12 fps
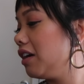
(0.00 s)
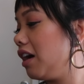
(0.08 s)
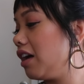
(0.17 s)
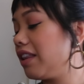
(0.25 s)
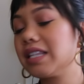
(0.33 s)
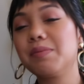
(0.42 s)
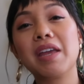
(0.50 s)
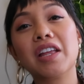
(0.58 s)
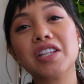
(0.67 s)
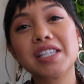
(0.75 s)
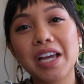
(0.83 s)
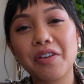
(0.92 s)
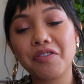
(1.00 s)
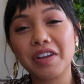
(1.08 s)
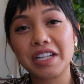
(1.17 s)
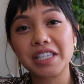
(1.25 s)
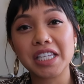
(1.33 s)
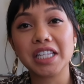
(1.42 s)
uh, let's make it sound
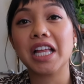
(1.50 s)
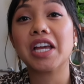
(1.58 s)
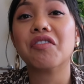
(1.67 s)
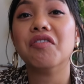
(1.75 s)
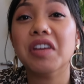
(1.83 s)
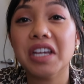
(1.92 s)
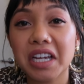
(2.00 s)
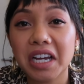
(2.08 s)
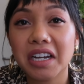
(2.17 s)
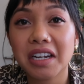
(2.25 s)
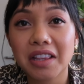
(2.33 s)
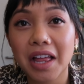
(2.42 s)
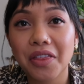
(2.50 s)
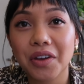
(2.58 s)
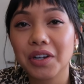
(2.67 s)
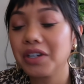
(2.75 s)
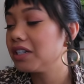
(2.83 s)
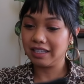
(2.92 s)
fancy like vegan
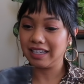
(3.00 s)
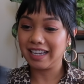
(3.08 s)
leather.